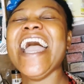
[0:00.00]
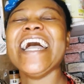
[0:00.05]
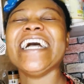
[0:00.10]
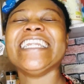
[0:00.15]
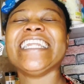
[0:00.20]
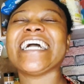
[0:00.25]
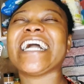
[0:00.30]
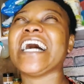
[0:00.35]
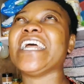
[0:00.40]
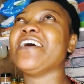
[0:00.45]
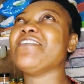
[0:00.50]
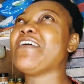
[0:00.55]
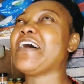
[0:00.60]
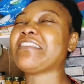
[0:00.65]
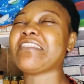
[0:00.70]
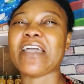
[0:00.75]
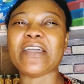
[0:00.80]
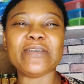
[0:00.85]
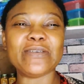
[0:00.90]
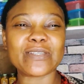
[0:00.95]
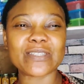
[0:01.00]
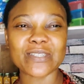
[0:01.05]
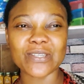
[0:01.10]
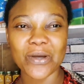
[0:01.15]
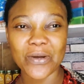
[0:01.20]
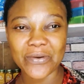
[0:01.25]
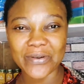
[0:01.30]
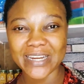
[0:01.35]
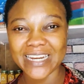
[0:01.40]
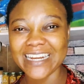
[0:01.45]
They can never tell you
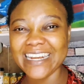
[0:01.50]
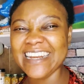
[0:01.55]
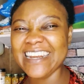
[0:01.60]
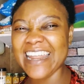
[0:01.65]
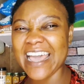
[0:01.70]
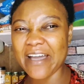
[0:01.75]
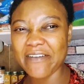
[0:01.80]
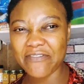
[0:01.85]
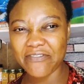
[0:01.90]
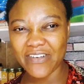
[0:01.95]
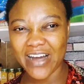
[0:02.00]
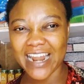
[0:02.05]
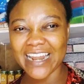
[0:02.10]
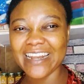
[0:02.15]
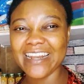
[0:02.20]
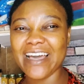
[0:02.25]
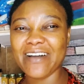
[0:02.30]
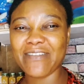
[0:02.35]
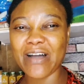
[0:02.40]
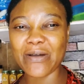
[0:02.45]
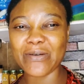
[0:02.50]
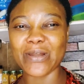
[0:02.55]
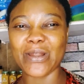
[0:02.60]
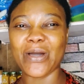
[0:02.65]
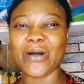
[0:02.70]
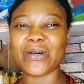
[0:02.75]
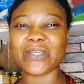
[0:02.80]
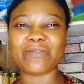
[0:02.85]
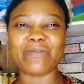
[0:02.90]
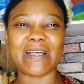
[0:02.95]
sorry. Never, never will
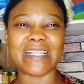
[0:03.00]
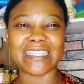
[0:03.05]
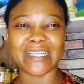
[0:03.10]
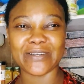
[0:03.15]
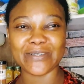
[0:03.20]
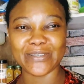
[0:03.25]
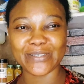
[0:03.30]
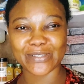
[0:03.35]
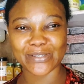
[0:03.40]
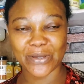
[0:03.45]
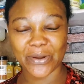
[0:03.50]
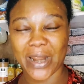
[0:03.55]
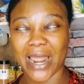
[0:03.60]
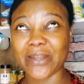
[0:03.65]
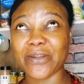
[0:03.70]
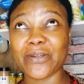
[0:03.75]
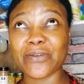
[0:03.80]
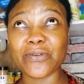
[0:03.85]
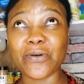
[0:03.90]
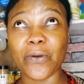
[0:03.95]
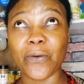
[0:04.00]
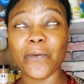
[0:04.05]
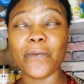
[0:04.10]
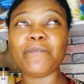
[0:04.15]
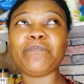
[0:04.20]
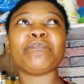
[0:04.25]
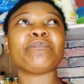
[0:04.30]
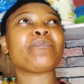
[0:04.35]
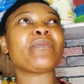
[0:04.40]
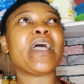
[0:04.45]
your husband tell you sorry. I don't know
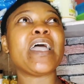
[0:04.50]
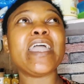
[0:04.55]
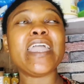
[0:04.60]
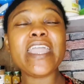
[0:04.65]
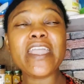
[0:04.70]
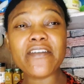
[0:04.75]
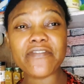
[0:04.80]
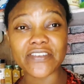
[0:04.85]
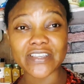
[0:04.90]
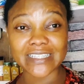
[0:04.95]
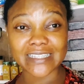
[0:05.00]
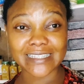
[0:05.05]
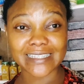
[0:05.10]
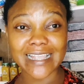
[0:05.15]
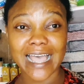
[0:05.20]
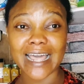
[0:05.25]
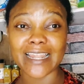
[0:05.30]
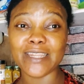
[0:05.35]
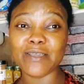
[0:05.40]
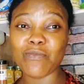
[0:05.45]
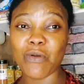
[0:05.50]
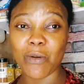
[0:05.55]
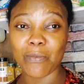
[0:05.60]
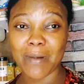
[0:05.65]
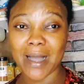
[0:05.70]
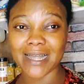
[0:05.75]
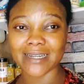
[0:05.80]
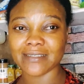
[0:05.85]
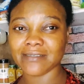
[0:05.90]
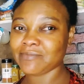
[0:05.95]
if he's an Igbo
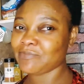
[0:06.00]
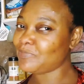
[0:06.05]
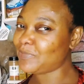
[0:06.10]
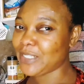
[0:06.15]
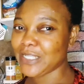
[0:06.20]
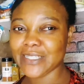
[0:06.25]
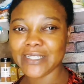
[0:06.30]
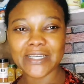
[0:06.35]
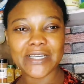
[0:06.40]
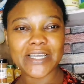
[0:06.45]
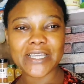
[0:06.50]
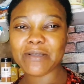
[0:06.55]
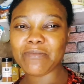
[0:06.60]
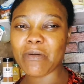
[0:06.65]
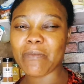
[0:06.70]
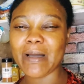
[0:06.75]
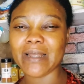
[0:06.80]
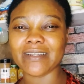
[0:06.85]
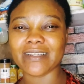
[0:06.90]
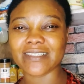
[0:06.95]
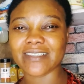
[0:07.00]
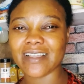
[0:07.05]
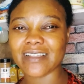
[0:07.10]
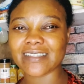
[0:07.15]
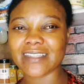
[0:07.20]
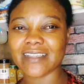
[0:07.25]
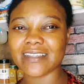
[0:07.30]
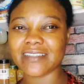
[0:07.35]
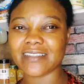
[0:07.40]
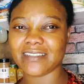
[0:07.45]
man. Igbo man does not
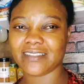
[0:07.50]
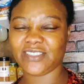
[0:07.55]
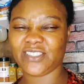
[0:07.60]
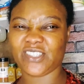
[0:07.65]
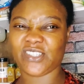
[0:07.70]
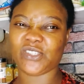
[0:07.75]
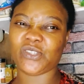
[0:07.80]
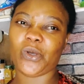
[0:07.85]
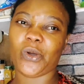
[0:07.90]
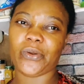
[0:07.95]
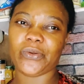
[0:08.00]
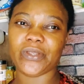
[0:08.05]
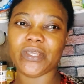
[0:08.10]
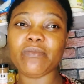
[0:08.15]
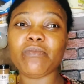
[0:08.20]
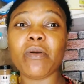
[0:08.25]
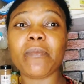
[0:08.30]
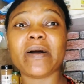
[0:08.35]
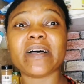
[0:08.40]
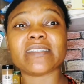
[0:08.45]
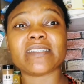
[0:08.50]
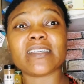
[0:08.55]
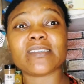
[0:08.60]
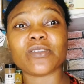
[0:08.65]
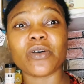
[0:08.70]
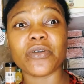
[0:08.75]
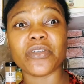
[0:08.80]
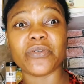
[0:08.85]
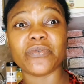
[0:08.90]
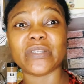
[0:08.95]
say sorry. Igbo man says
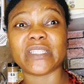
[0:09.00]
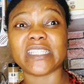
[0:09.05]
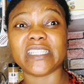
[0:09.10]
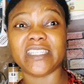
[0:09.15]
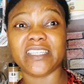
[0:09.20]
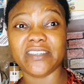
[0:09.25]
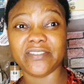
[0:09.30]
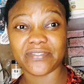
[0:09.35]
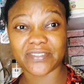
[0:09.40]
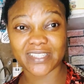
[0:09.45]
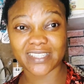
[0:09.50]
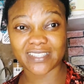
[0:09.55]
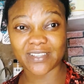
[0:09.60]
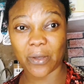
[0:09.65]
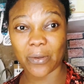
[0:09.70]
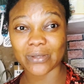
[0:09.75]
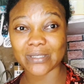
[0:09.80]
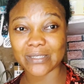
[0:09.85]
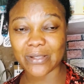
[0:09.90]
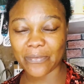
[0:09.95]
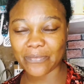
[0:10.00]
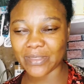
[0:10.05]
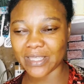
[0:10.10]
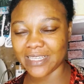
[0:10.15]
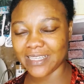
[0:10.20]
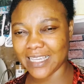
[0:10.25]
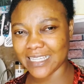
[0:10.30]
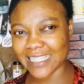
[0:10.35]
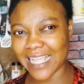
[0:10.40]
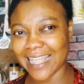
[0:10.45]
sorry with gifts or
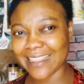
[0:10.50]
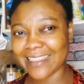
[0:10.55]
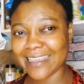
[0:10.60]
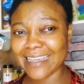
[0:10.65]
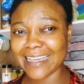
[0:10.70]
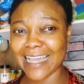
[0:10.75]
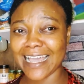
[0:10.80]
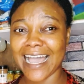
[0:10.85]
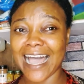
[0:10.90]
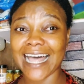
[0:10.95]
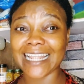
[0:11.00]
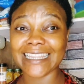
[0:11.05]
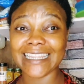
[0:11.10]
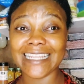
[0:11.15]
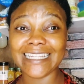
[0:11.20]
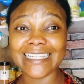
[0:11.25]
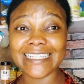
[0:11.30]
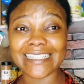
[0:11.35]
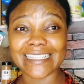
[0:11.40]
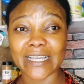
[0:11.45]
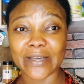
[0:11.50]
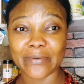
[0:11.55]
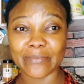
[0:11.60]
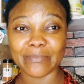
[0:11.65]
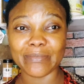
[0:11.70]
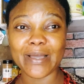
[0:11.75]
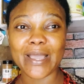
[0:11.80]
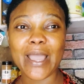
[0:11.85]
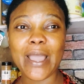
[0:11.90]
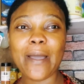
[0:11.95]
something. Yes, I think uh, at Lily's
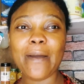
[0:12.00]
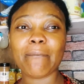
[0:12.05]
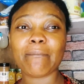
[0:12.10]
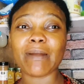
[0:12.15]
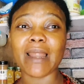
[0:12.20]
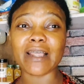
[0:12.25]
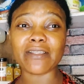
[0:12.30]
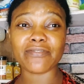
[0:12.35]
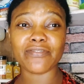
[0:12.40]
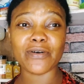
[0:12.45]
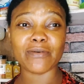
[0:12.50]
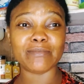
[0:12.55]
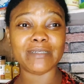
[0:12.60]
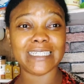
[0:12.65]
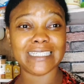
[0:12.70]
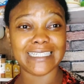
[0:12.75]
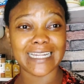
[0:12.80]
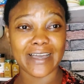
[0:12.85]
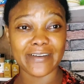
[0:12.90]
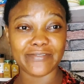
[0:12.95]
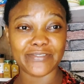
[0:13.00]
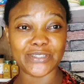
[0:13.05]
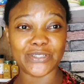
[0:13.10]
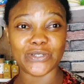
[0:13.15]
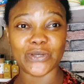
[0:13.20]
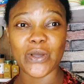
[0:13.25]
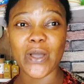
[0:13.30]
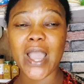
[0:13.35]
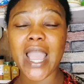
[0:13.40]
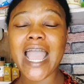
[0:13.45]
um, platform did that
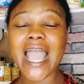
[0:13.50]
video.